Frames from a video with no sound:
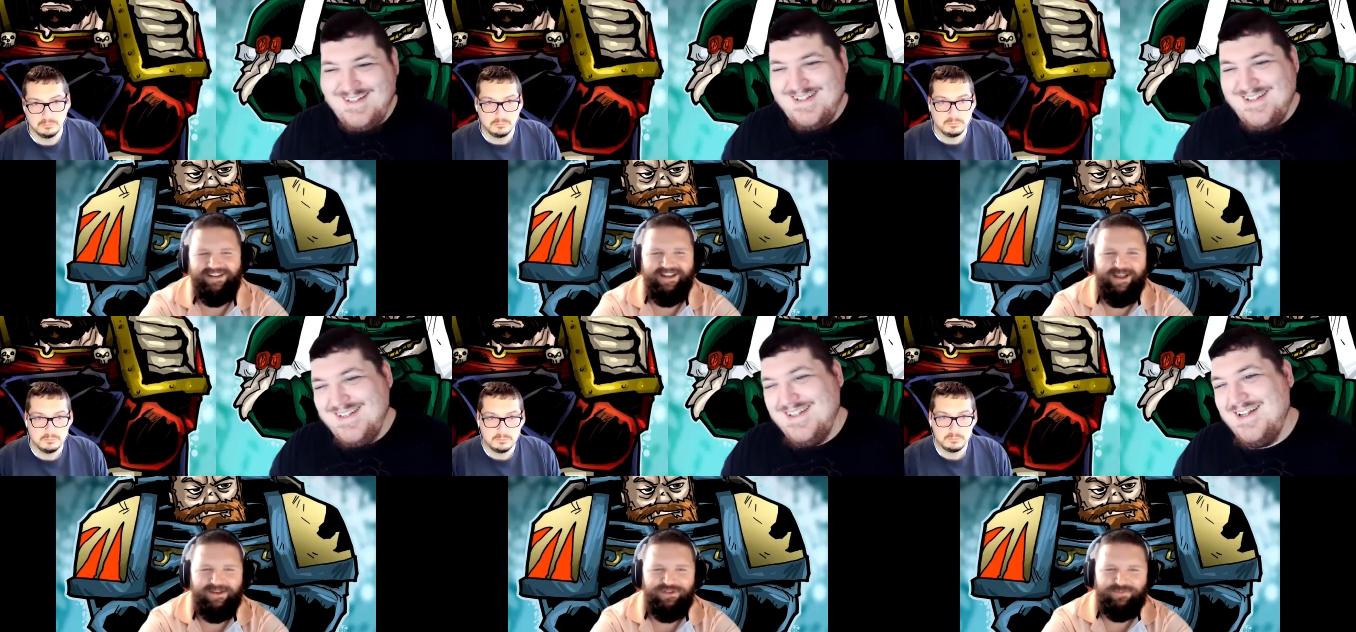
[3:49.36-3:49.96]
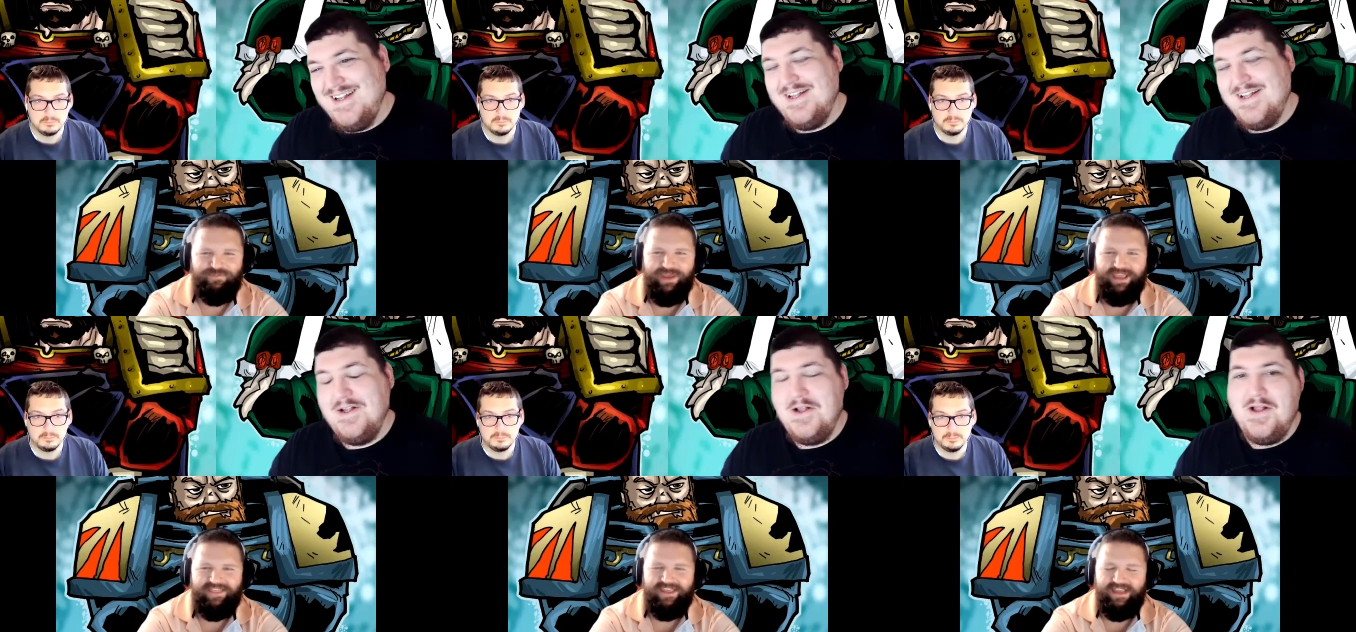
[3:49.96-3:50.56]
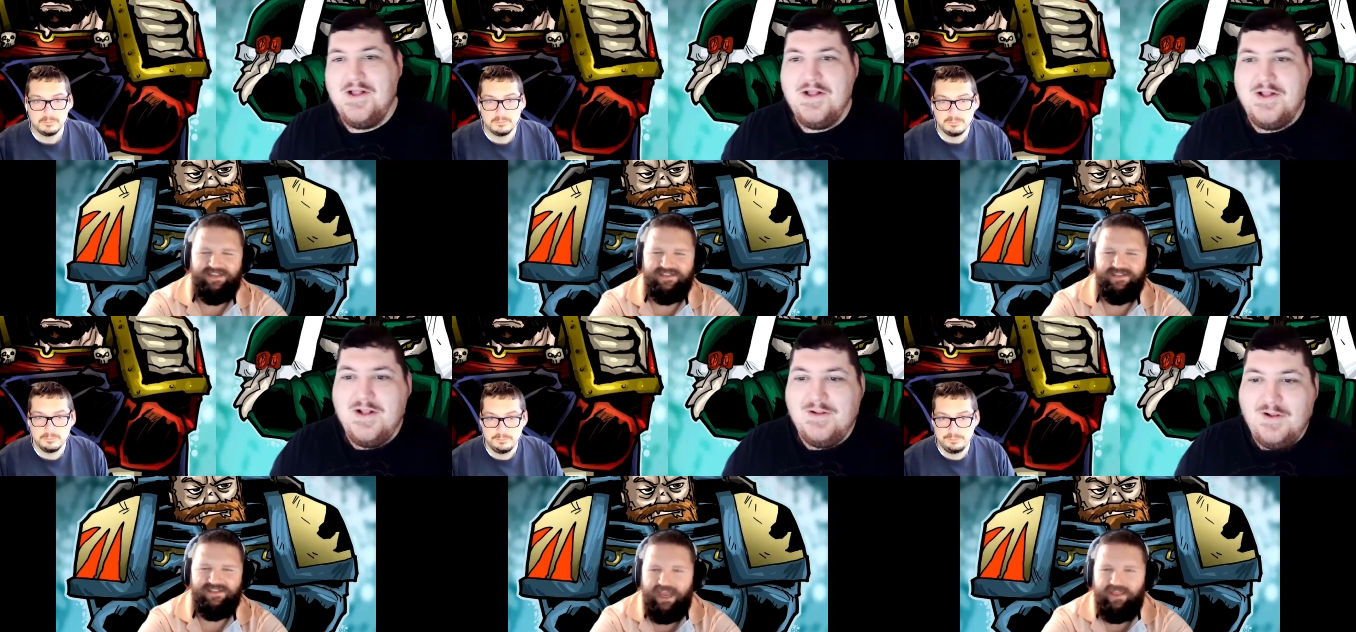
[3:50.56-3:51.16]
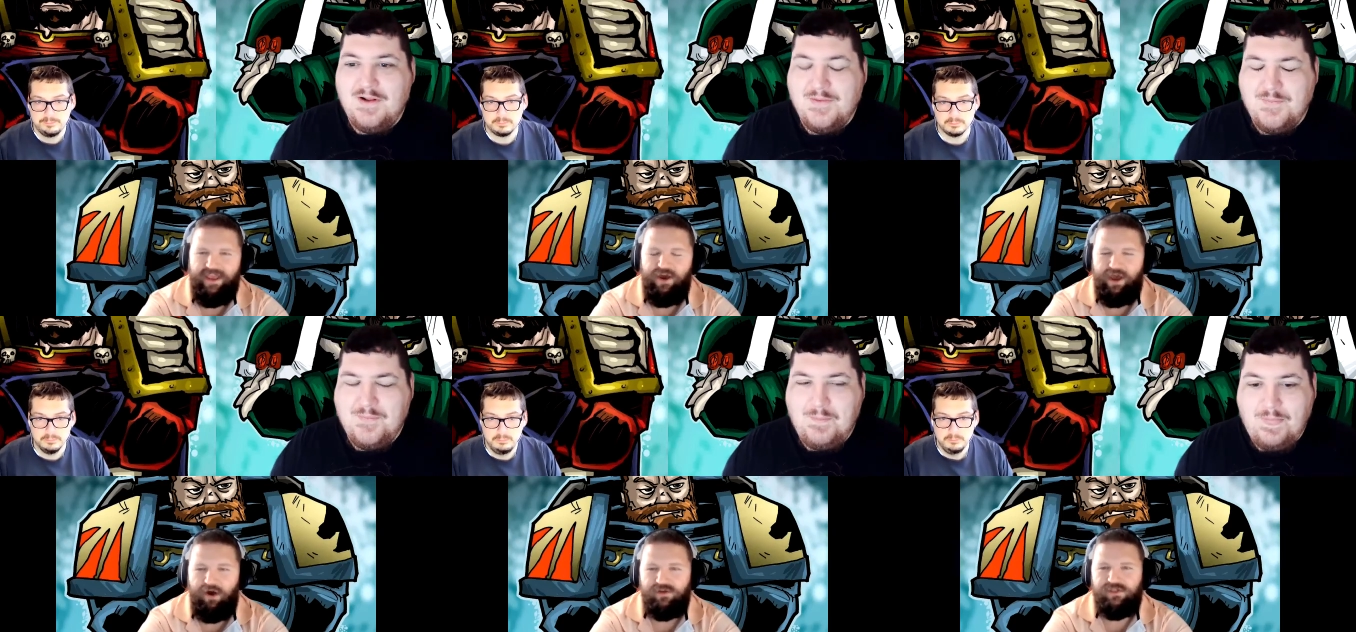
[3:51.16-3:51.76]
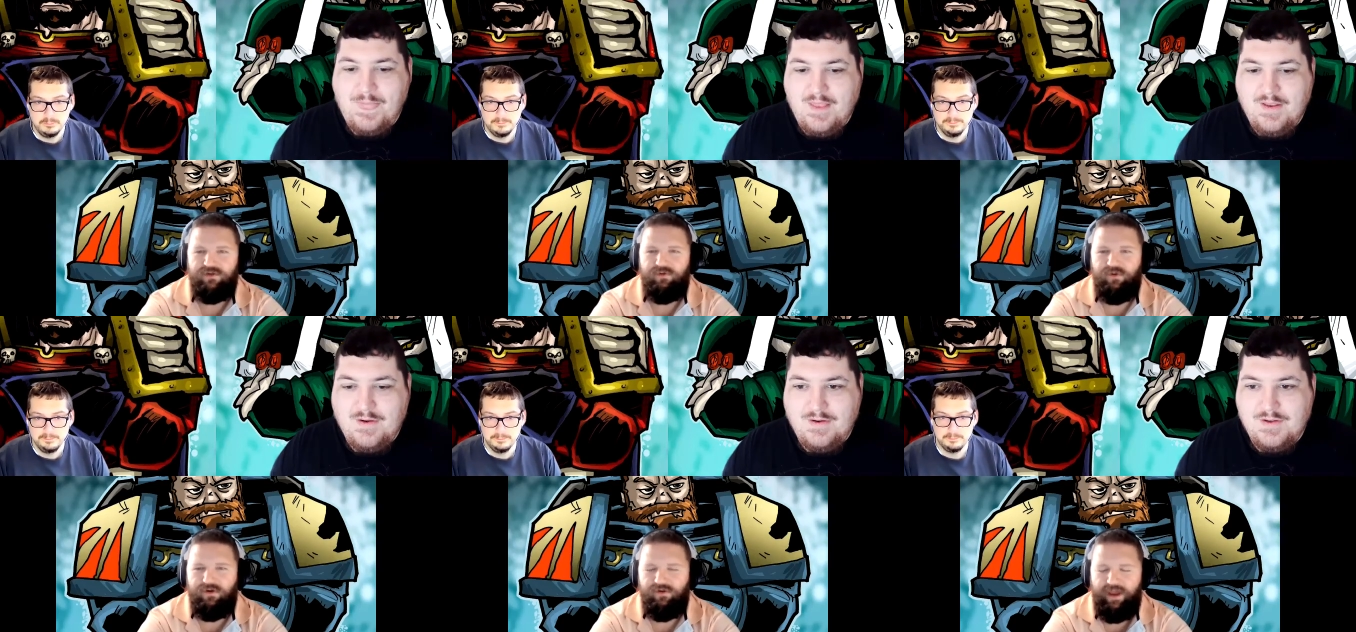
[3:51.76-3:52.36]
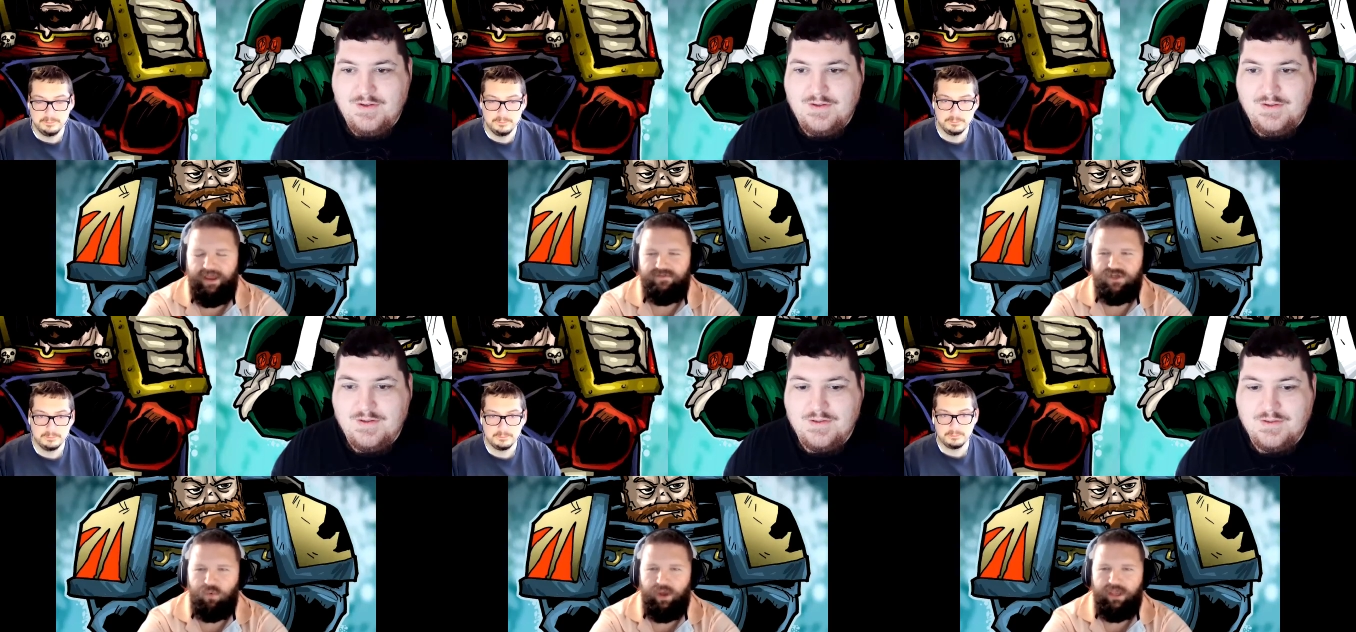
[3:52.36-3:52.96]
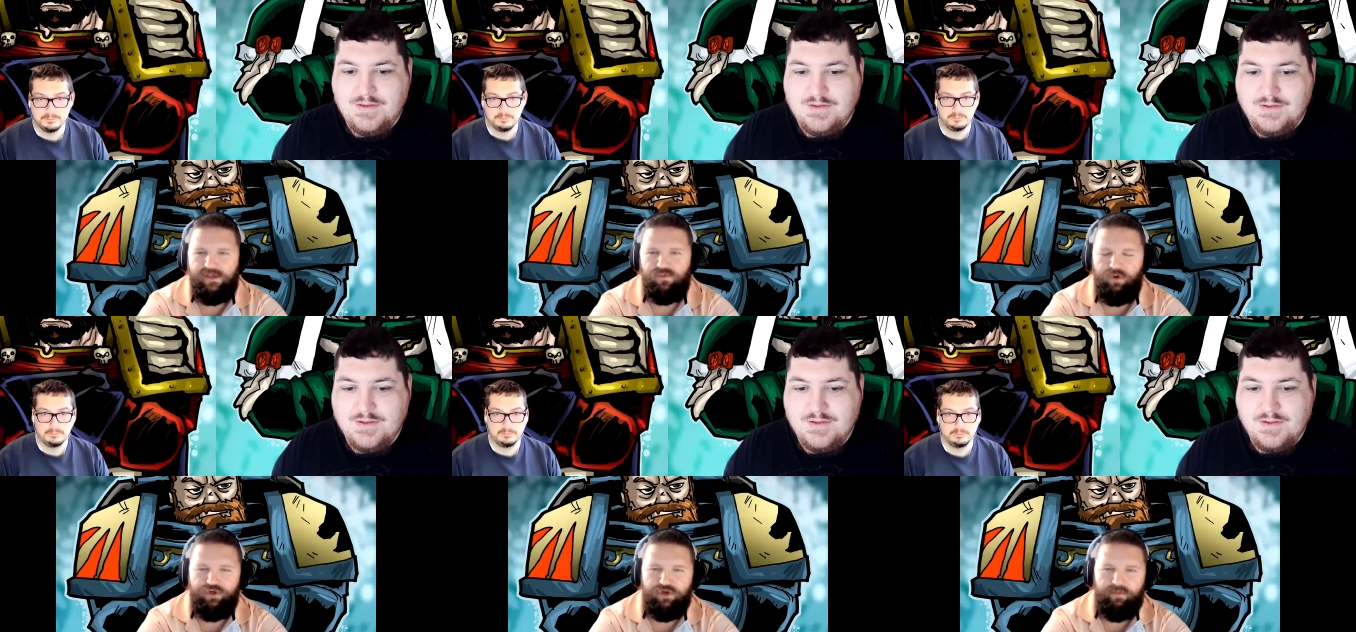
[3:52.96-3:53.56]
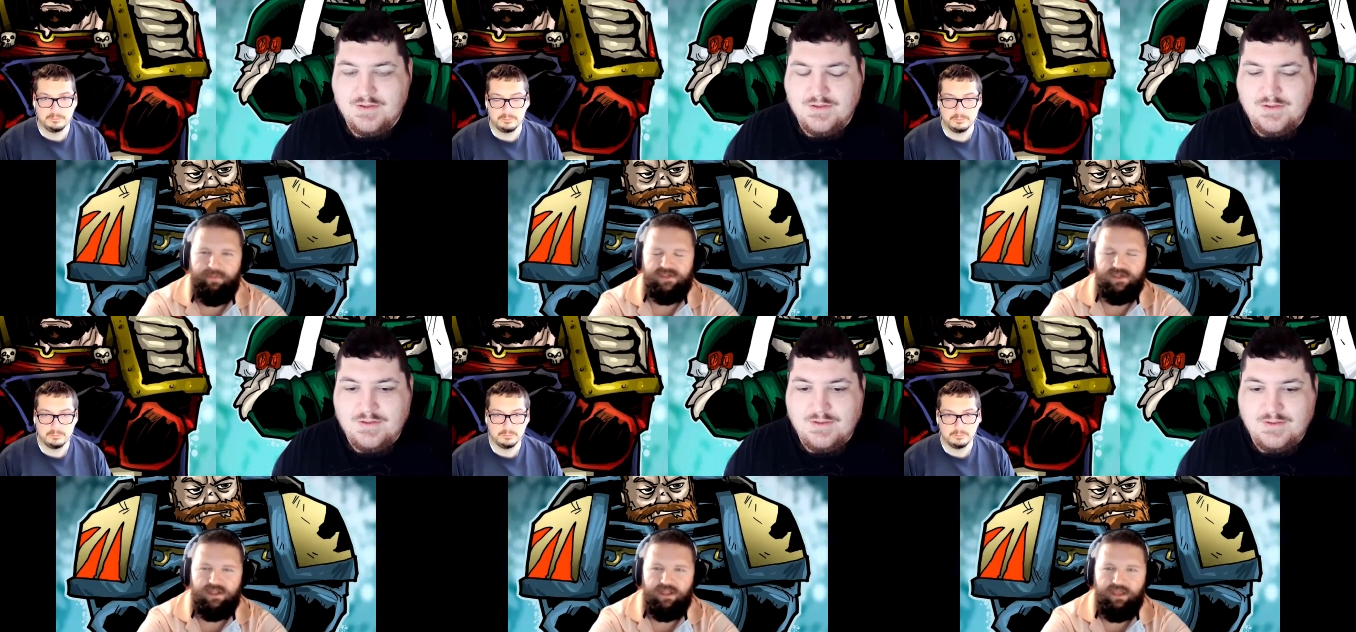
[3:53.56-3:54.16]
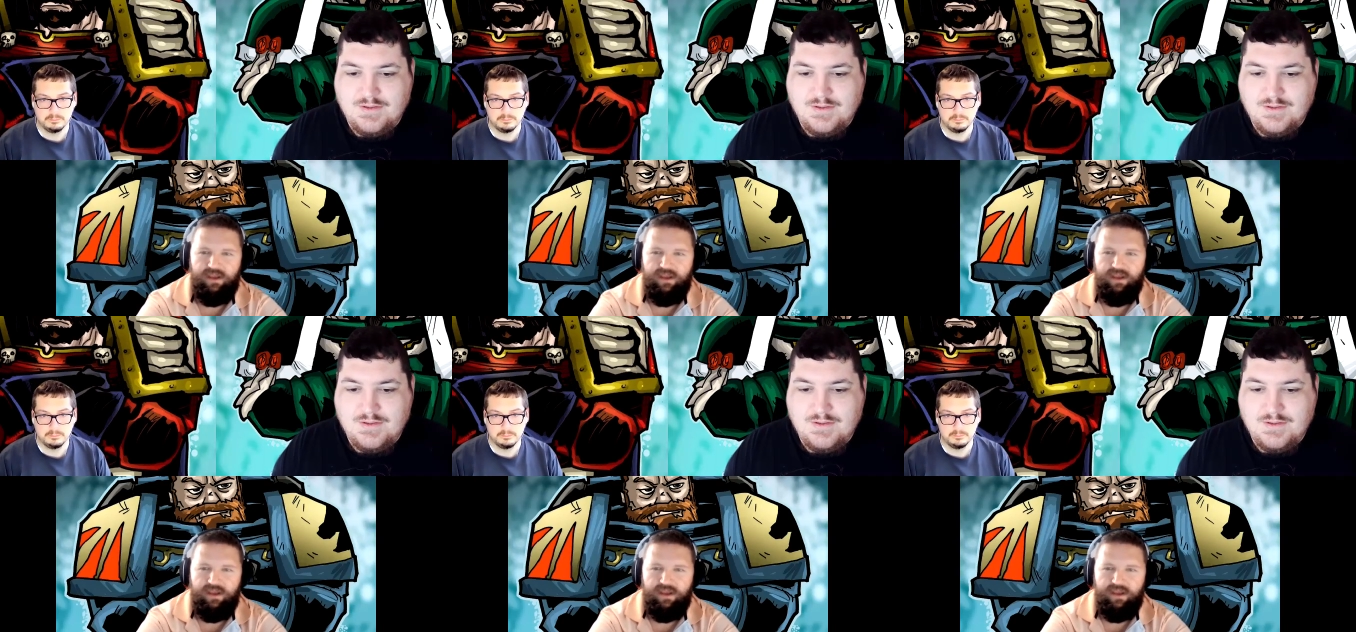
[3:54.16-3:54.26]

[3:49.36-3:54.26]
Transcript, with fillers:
Speaker 1: Just pick things. And they also have squigs, which are basically